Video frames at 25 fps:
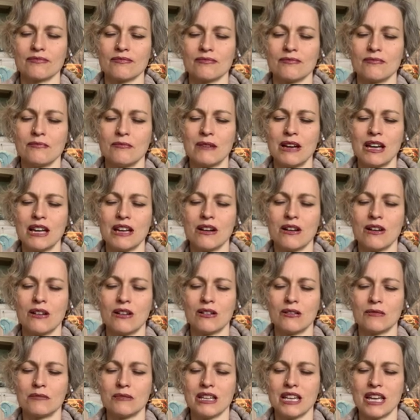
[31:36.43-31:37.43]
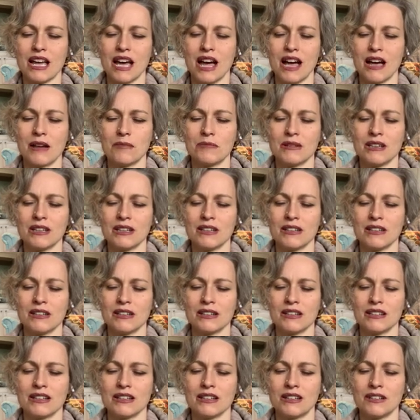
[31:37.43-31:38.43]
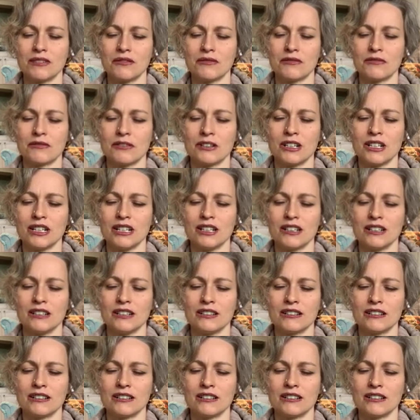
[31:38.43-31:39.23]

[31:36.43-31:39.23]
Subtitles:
May all be happy and free,